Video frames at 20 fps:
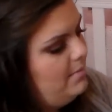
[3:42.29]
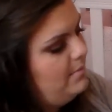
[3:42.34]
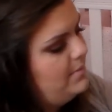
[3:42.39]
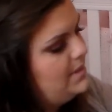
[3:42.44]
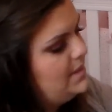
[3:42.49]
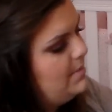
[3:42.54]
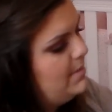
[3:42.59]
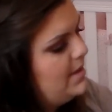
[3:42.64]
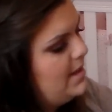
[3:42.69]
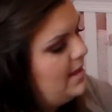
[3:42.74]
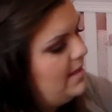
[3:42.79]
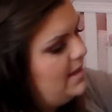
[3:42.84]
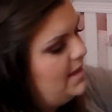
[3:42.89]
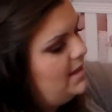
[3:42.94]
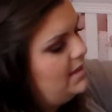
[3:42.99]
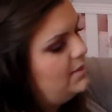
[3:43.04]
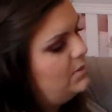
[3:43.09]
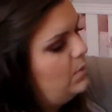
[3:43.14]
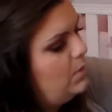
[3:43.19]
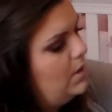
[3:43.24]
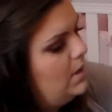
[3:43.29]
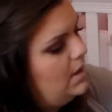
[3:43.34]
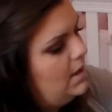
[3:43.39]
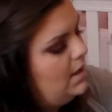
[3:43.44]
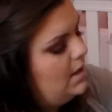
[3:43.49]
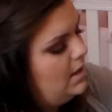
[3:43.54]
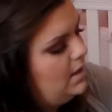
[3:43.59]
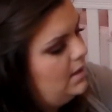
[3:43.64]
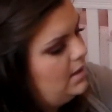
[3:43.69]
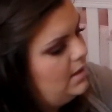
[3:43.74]
Some of the things
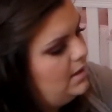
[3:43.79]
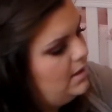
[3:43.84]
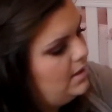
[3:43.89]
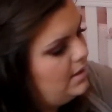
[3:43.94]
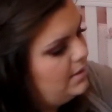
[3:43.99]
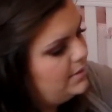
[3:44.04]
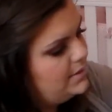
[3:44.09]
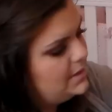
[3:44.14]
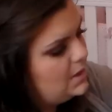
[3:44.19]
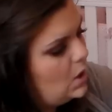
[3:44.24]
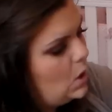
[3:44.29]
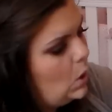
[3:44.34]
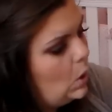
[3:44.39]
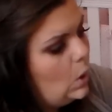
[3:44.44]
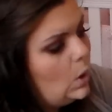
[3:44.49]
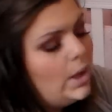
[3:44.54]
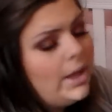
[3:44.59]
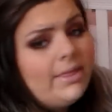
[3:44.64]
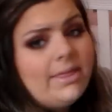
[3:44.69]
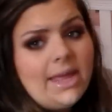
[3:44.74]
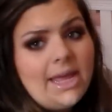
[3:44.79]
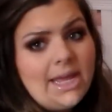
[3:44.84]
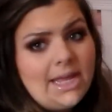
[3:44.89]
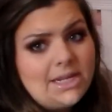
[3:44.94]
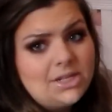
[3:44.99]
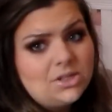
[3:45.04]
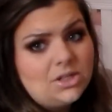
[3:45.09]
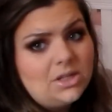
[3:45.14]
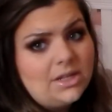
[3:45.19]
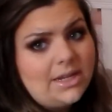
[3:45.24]
were, there was a hole in the
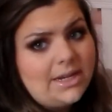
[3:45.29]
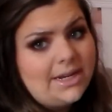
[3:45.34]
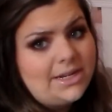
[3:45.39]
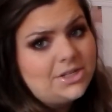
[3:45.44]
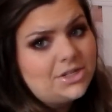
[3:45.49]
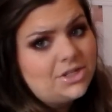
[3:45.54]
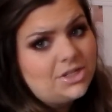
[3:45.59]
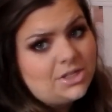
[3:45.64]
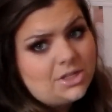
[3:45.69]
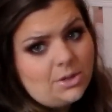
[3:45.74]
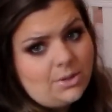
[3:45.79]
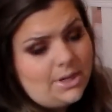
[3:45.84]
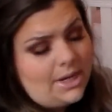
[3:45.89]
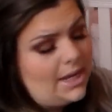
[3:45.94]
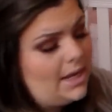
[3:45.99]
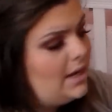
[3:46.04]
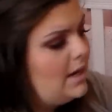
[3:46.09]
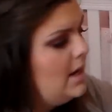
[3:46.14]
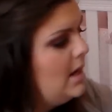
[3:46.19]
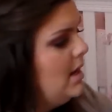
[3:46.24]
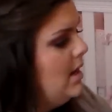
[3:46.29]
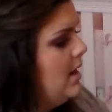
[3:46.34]
handle and I just sewed it,